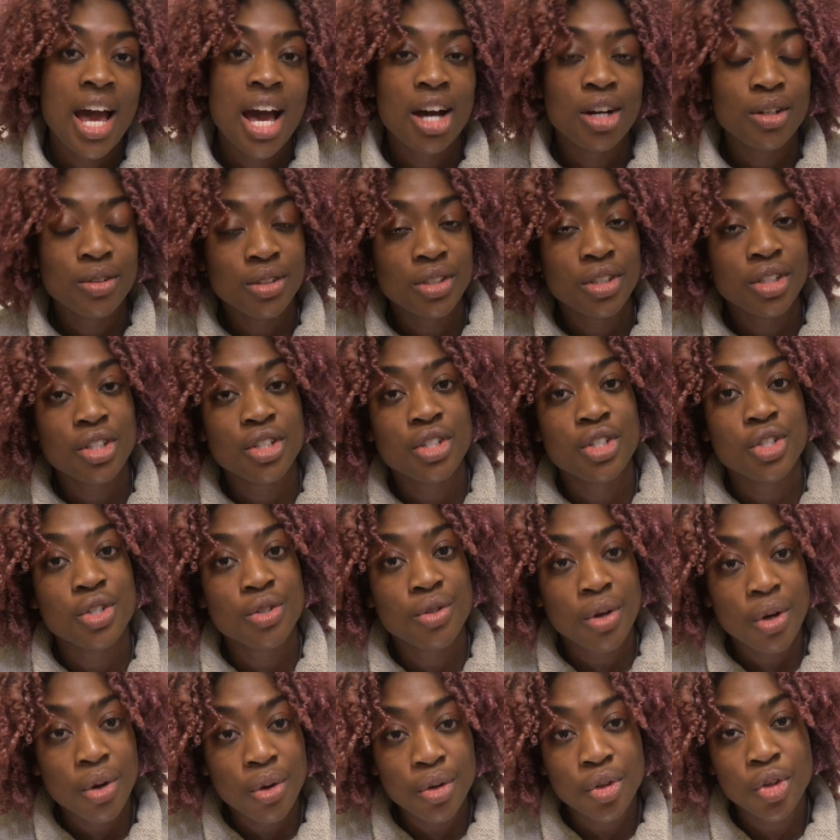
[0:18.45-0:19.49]
how to
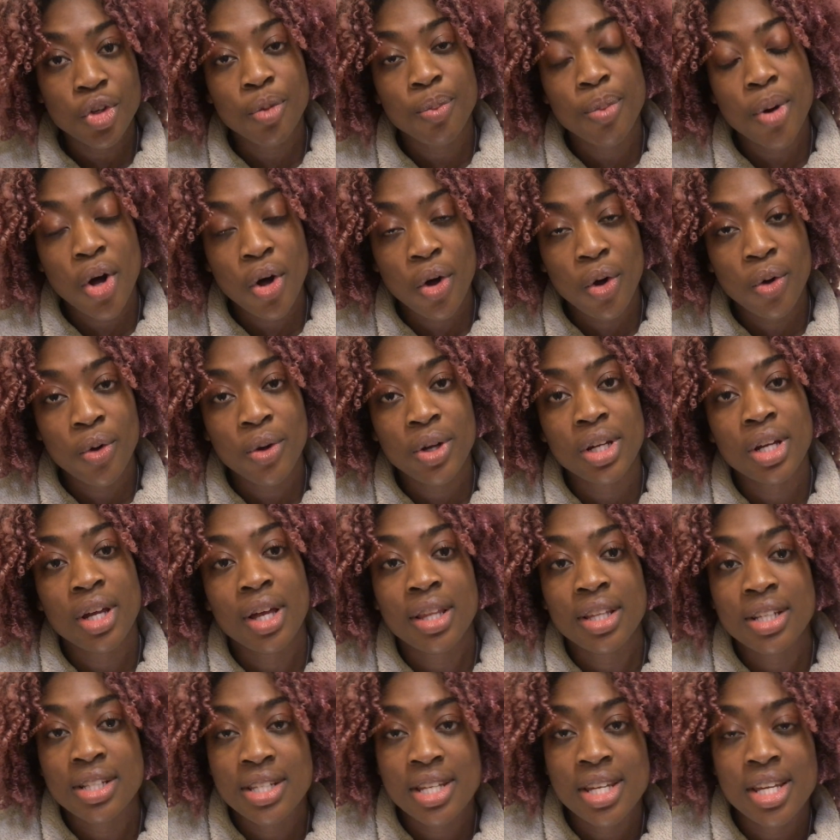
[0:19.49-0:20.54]
control your pole and
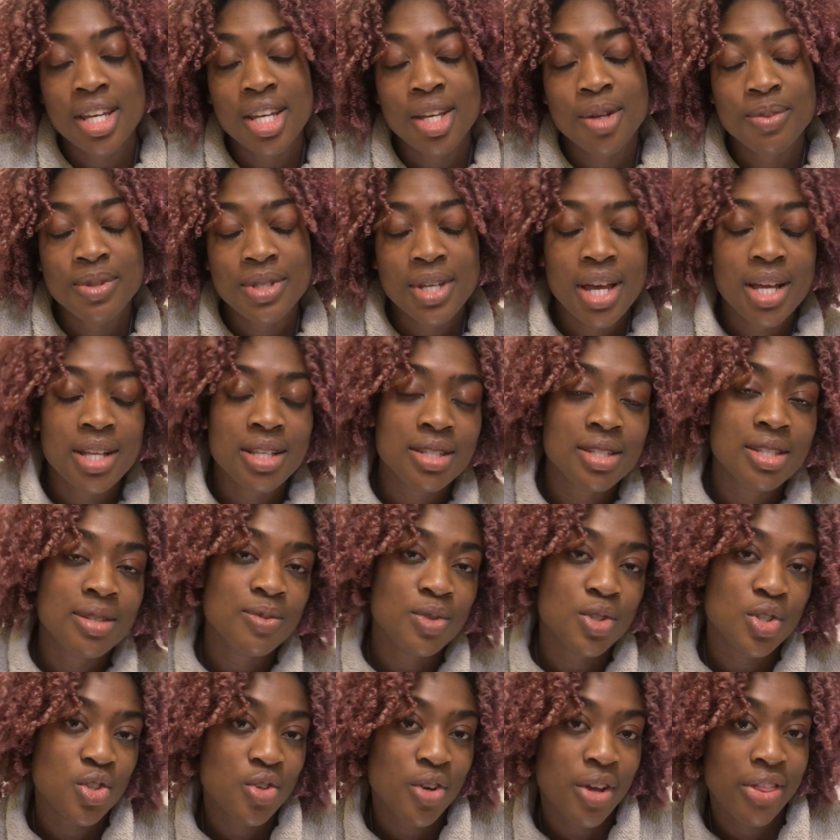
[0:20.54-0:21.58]
other tips, and
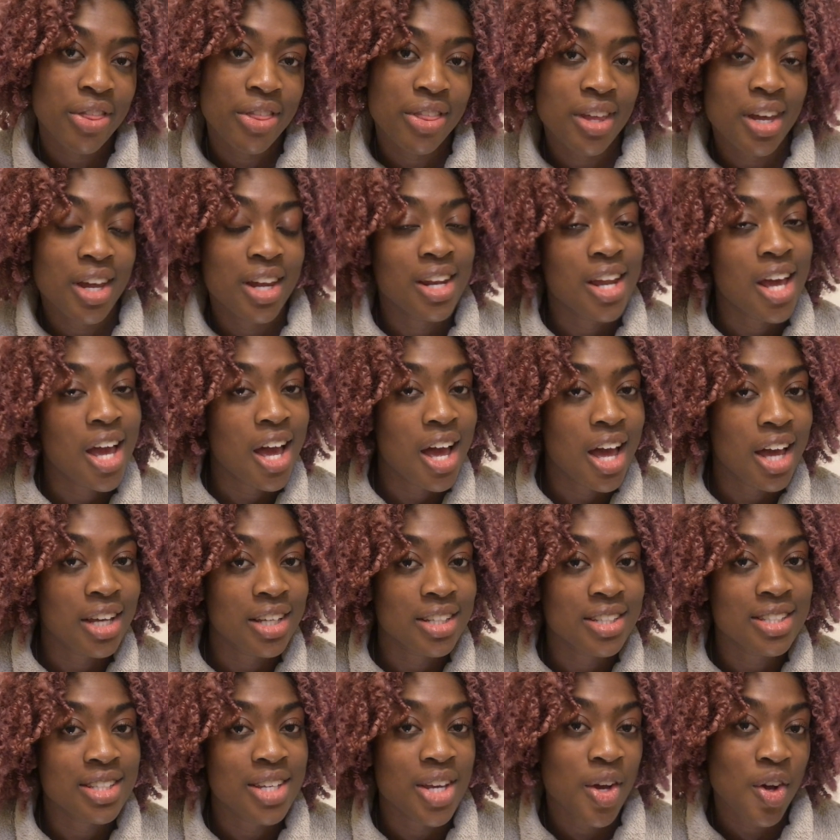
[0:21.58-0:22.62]
some strength and
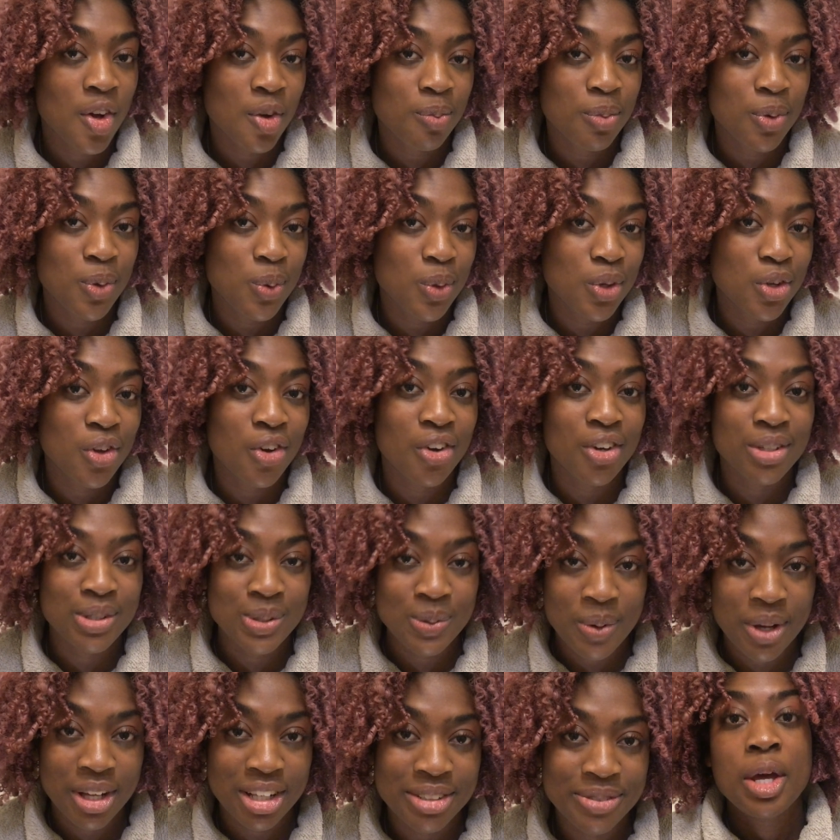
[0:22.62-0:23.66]
hacks to help you along
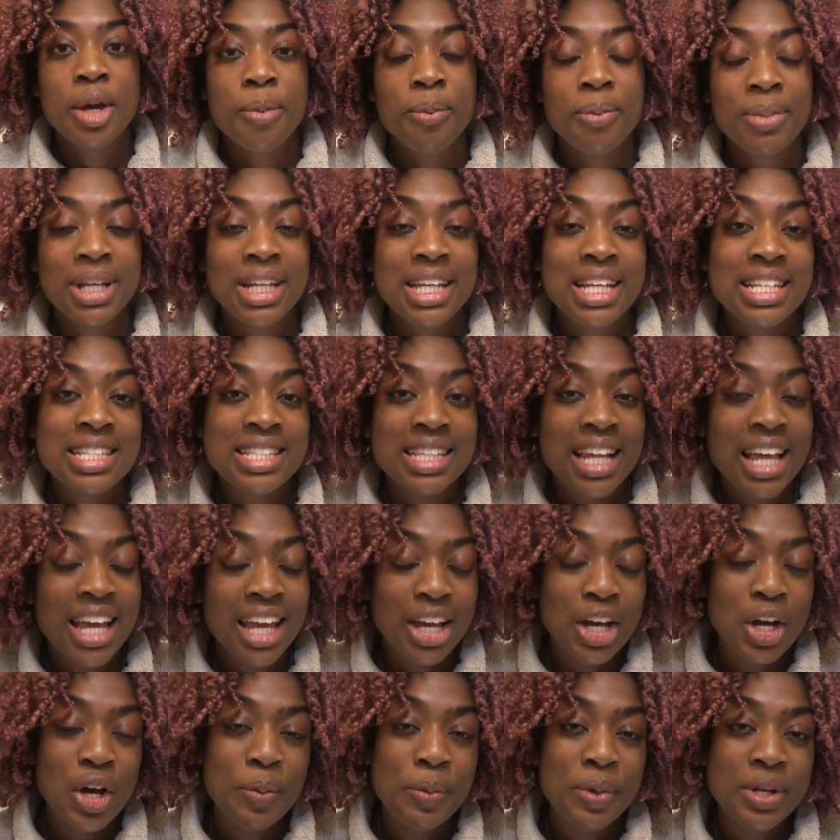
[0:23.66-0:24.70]
as well. Please
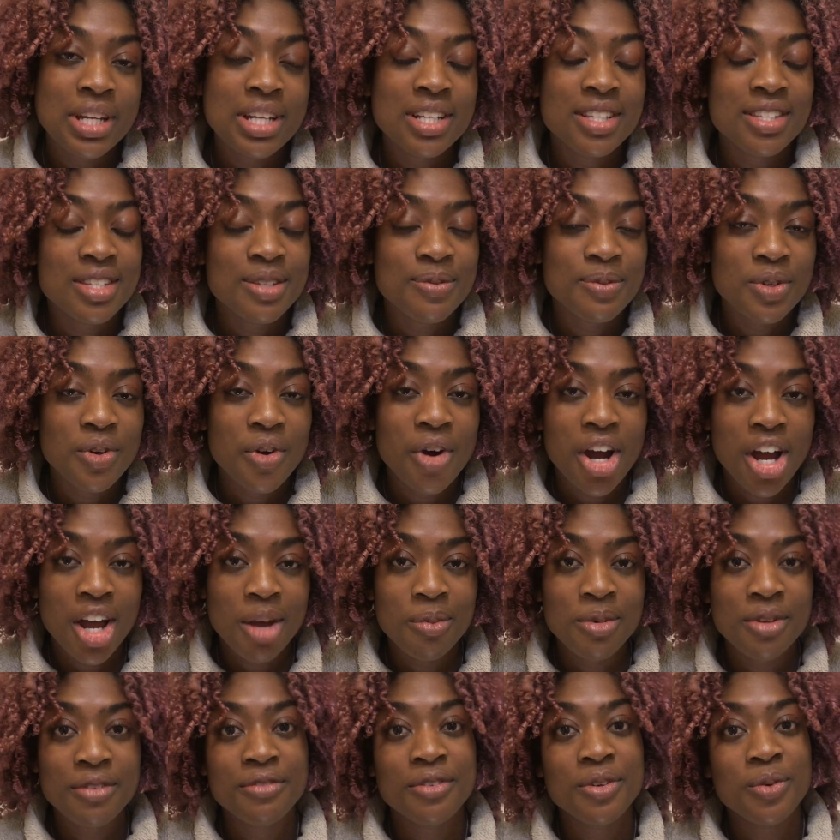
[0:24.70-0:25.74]
like, comment and
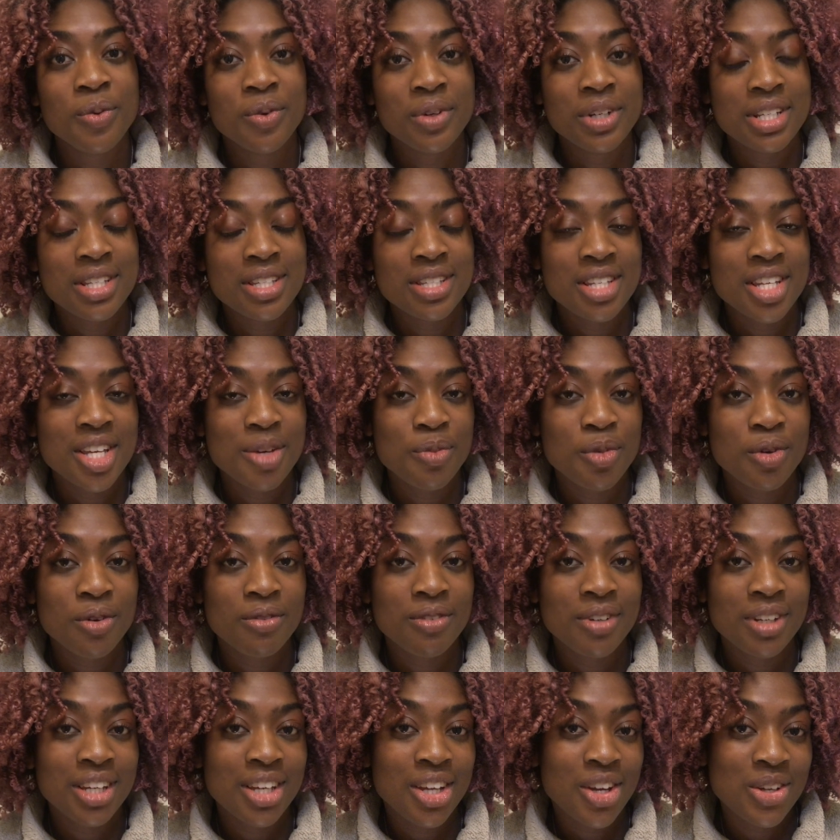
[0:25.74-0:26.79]
subscribe if you want to see more
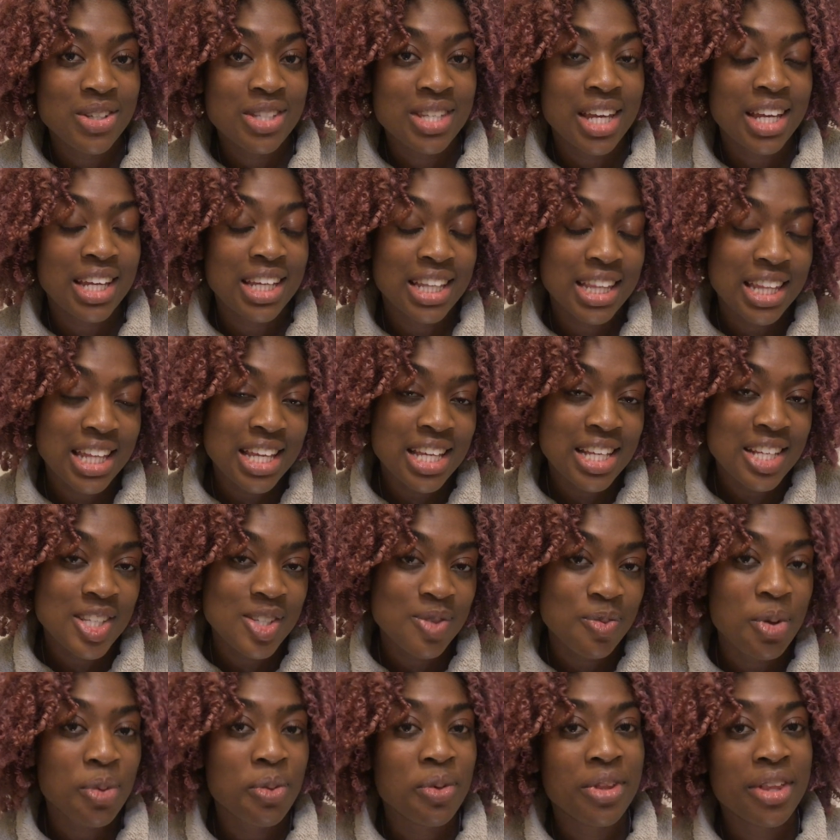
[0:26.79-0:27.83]
videos like
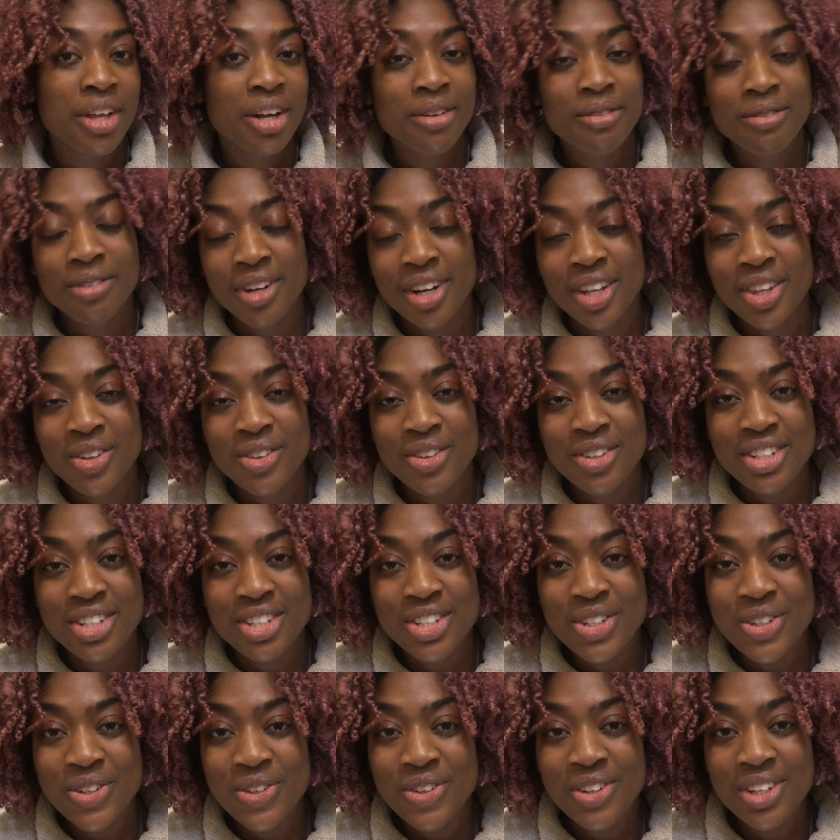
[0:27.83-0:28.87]
this, but without further
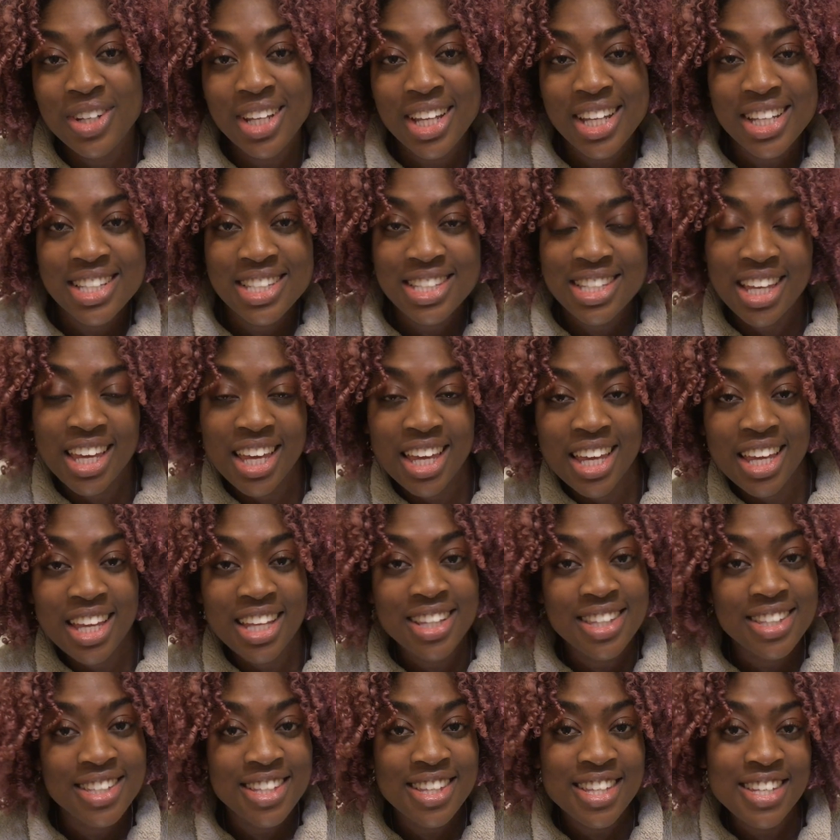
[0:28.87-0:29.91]
ado, let's get
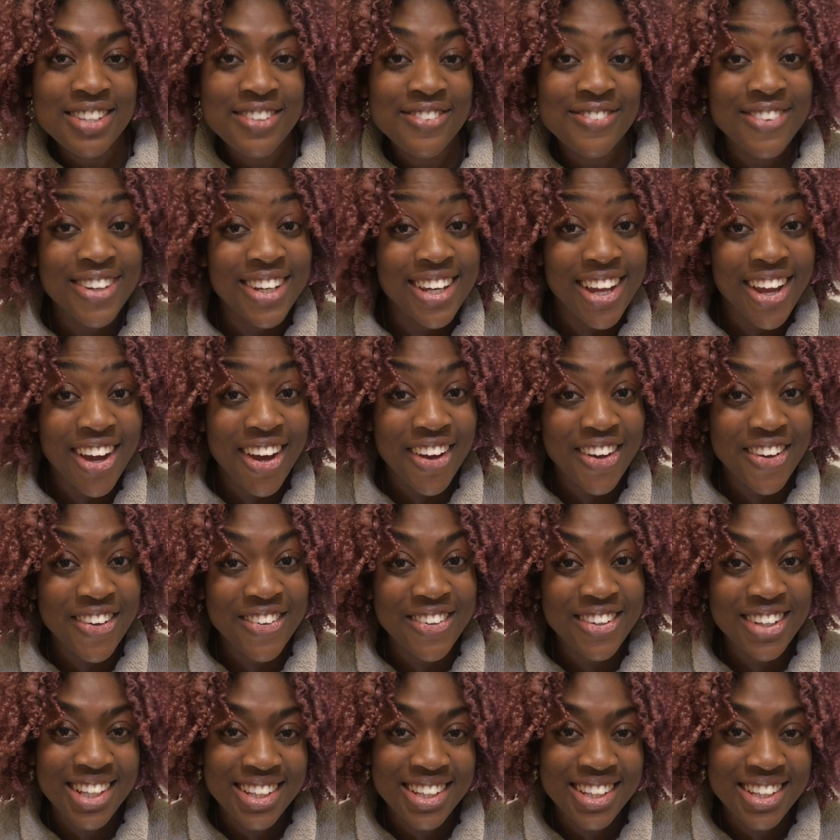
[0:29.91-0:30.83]
into this video.